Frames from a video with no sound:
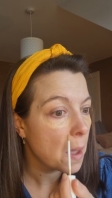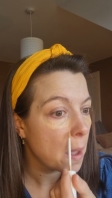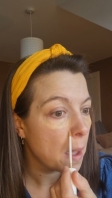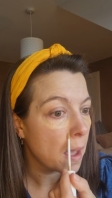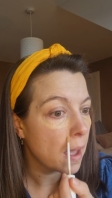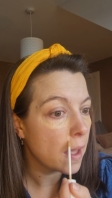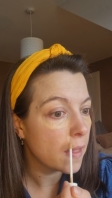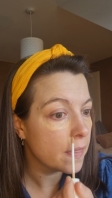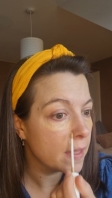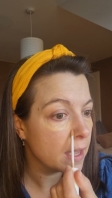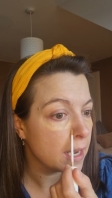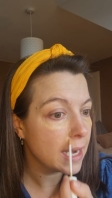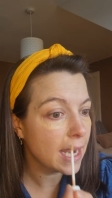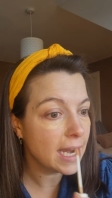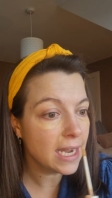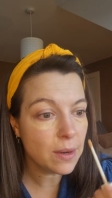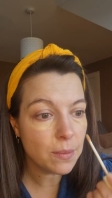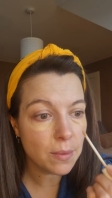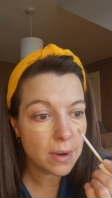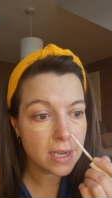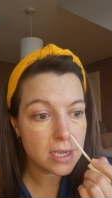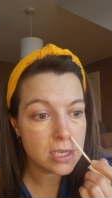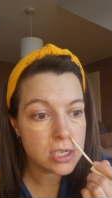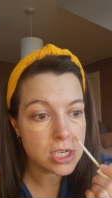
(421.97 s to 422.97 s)
And then
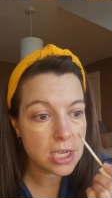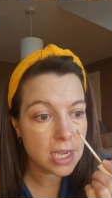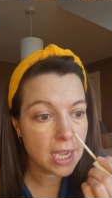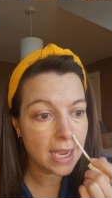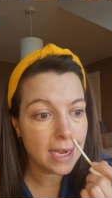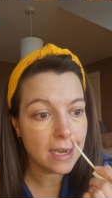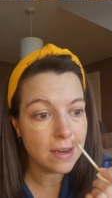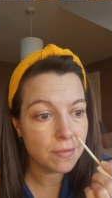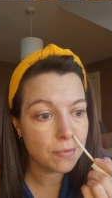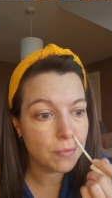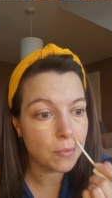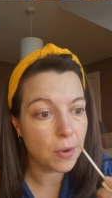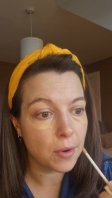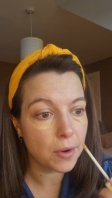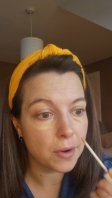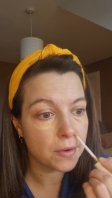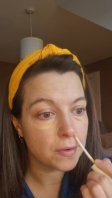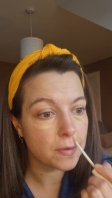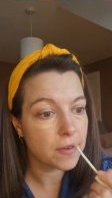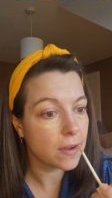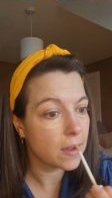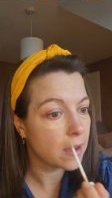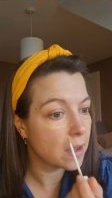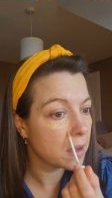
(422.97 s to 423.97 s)
anywhere else you kind of
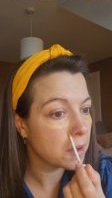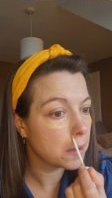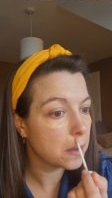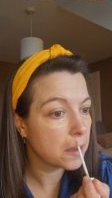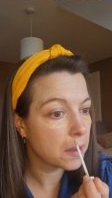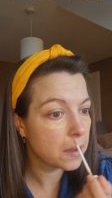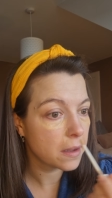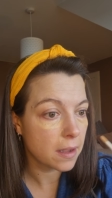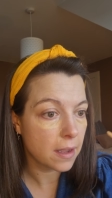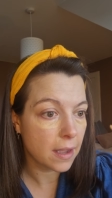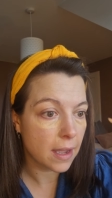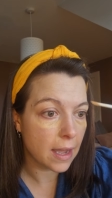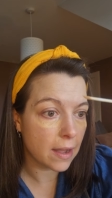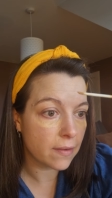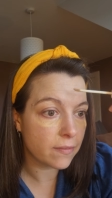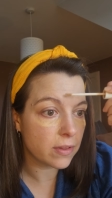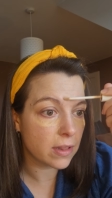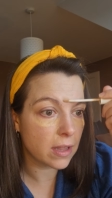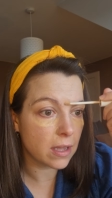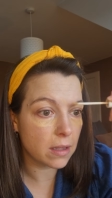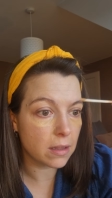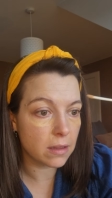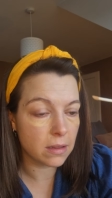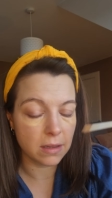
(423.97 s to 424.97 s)
want to have a
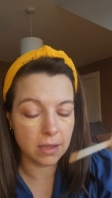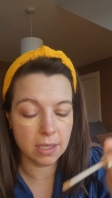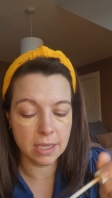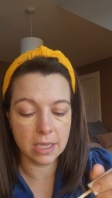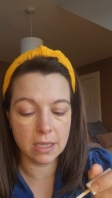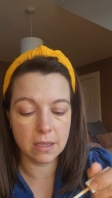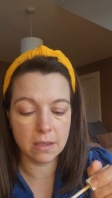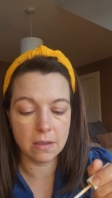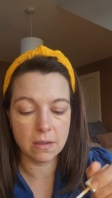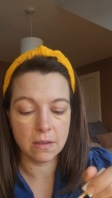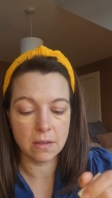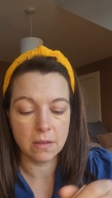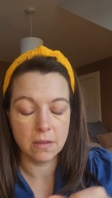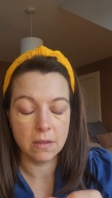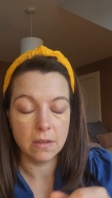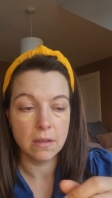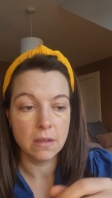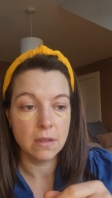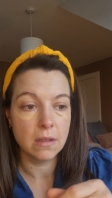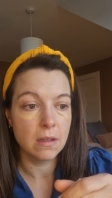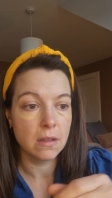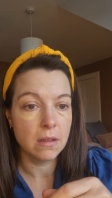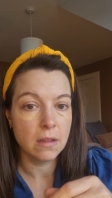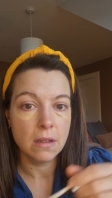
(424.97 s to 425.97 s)
little, like,
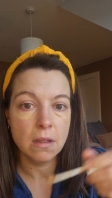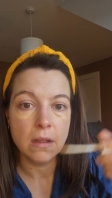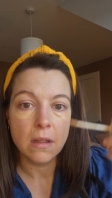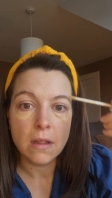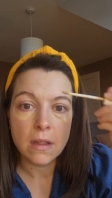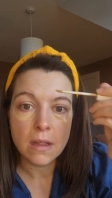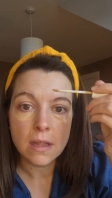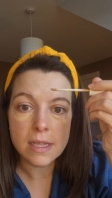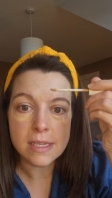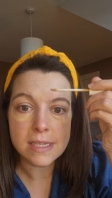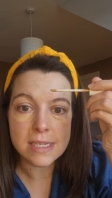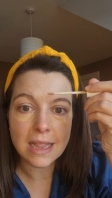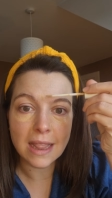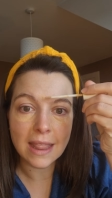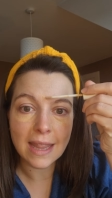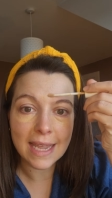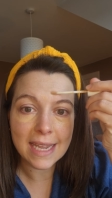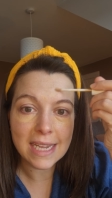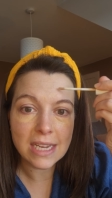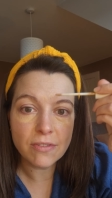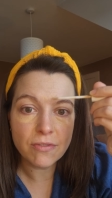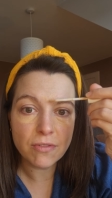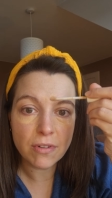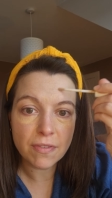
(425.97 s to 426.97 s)
it's
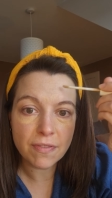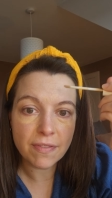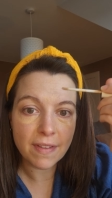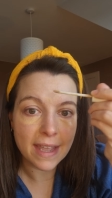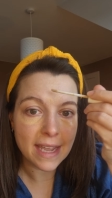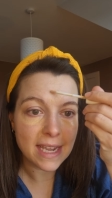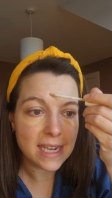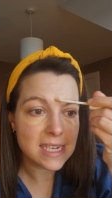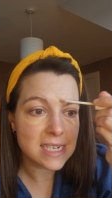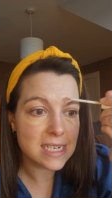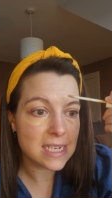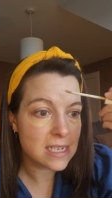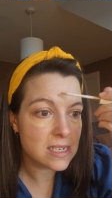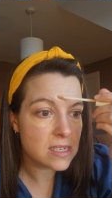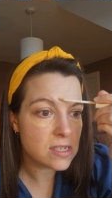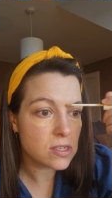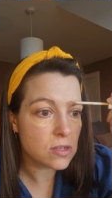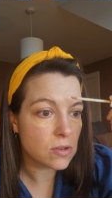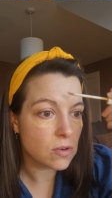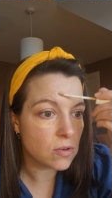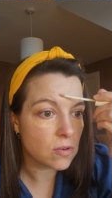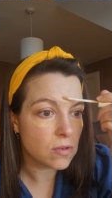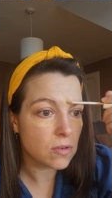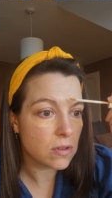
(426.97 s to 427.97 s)
light reflecting,
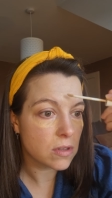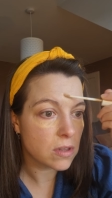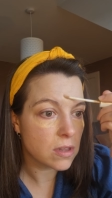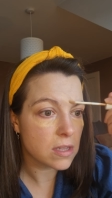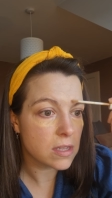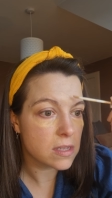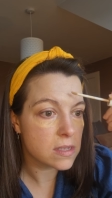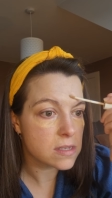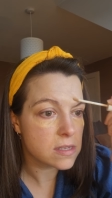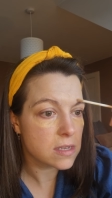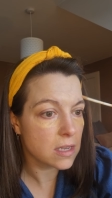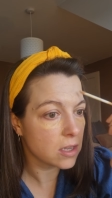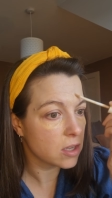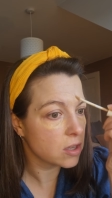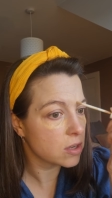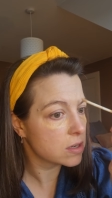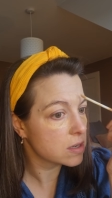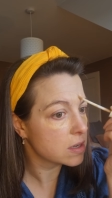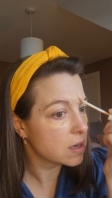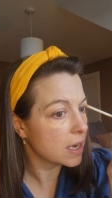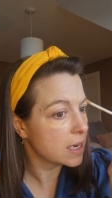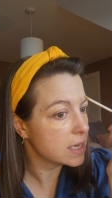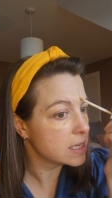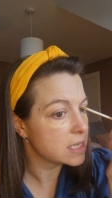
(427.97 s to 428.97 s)
so it's a good
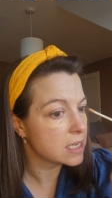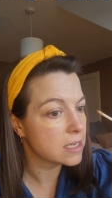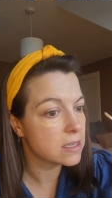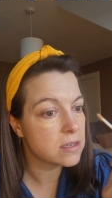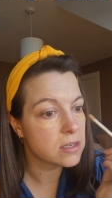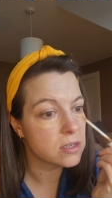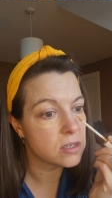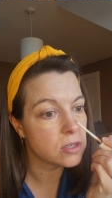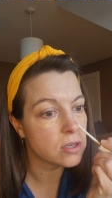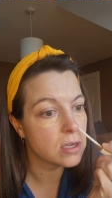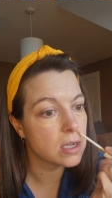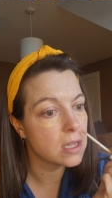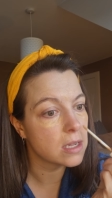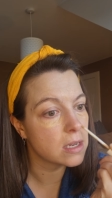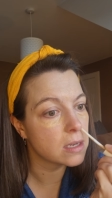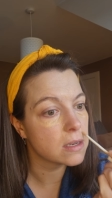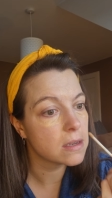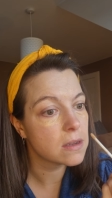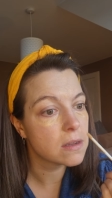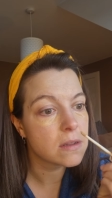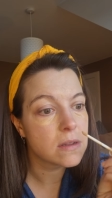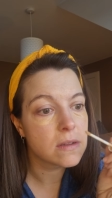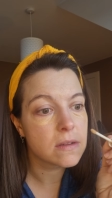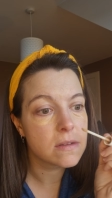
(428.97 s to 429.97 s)
idea to do it in
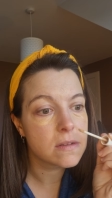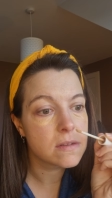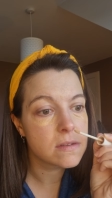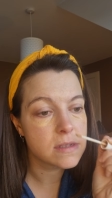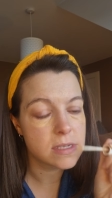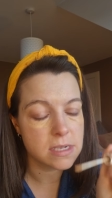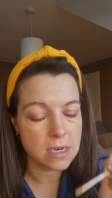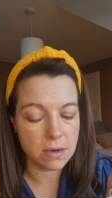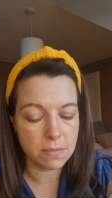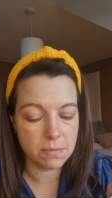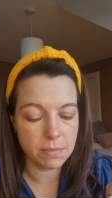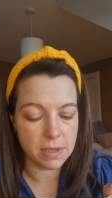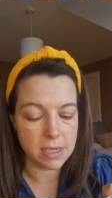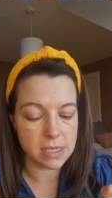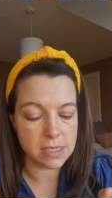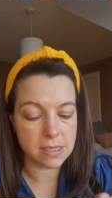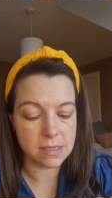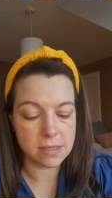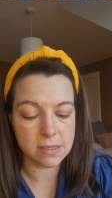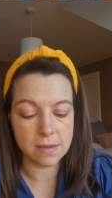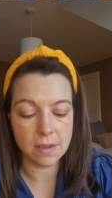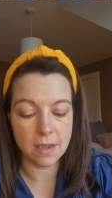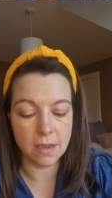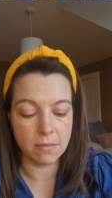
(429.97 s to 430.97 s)
certain
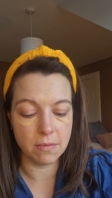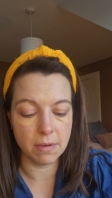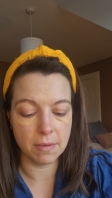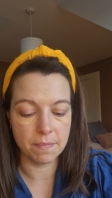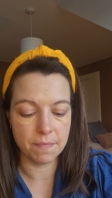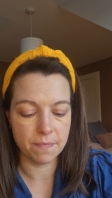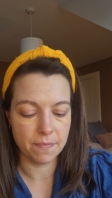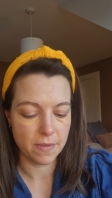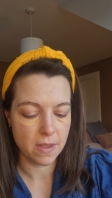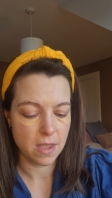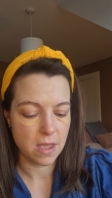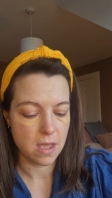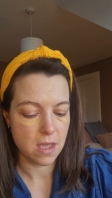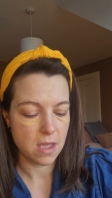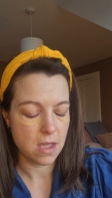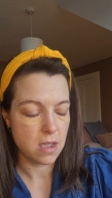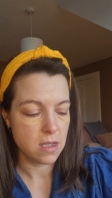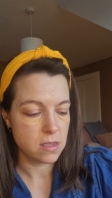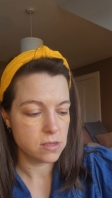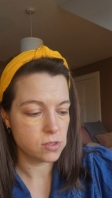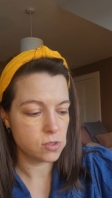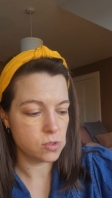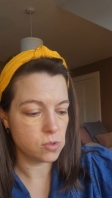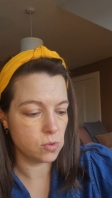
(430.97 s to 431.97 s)
places. Anyway,
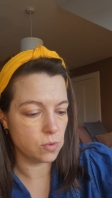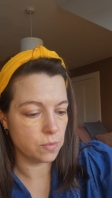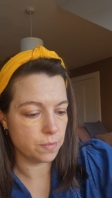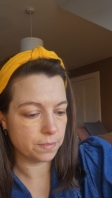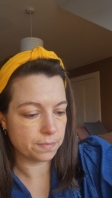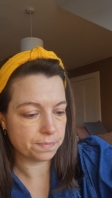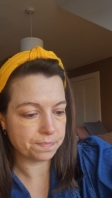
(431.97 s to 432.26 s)
so